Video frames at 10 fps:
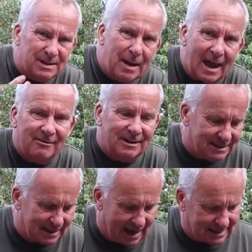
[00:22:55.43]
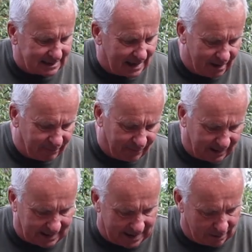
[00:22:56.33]
some air into that to get
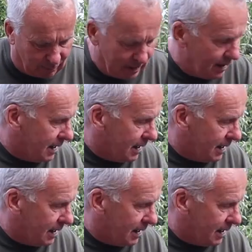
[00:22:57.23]
everything out.